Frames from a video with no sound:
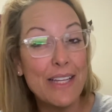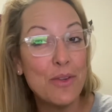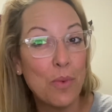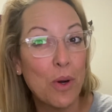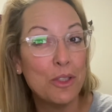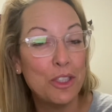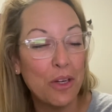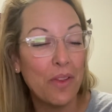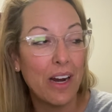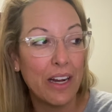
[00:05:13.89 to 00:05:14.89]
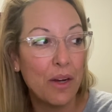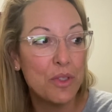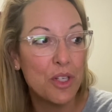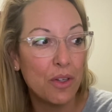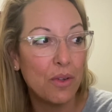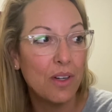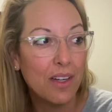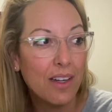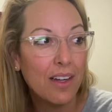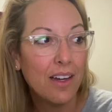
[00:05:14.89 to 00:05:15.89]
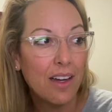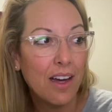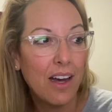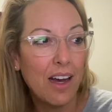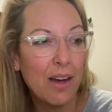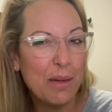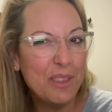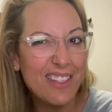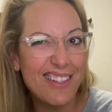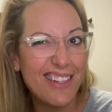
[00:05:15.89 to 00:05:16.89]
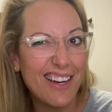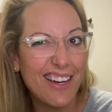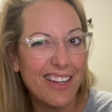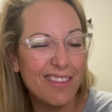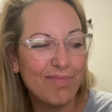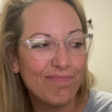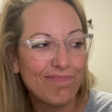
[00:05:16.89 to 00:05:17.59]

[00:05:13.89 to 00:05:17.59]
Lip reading: award show that I go to. I'm just done.